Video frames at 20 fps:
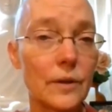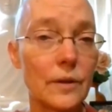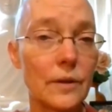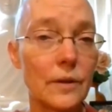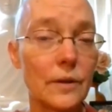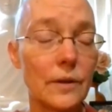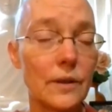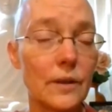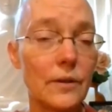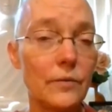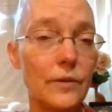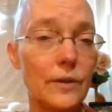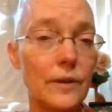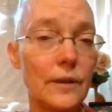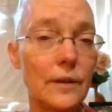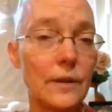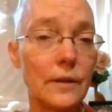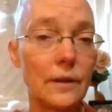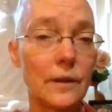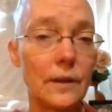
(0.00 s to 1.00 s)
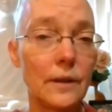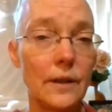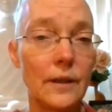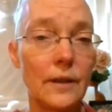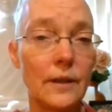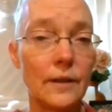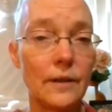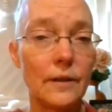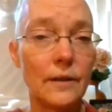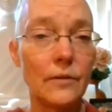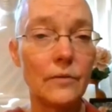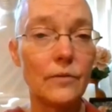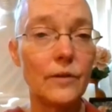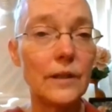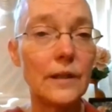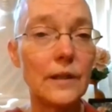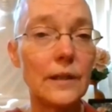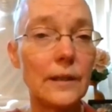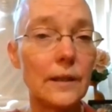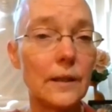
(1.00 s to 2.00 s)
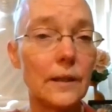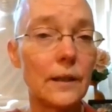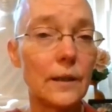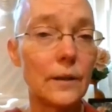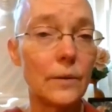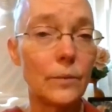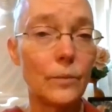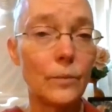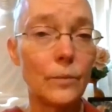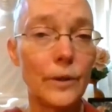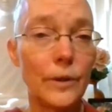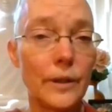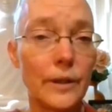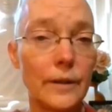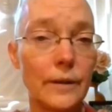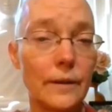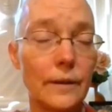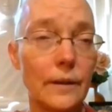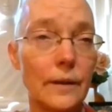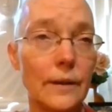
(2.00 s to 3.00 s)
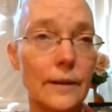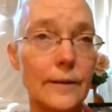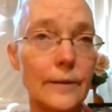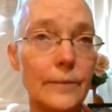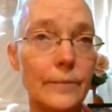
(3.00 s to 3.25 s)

And even in the Vinaya, when,